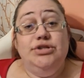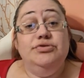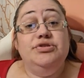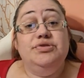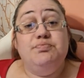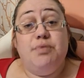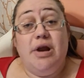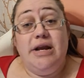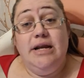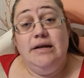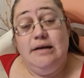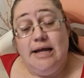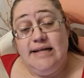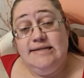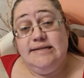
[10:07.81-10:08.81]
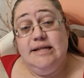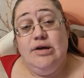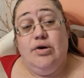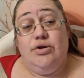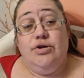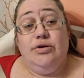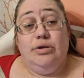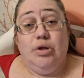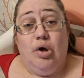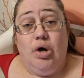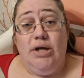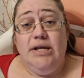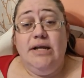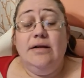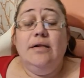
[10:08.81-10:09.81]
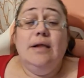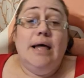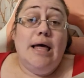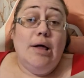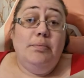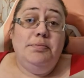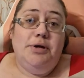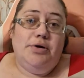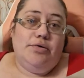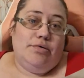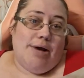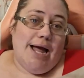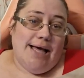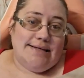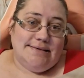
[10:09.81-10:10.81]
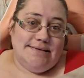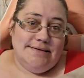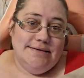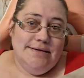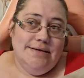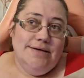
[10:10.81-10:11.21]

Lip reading: you spread it nicely on your lawn, it'll help your grass.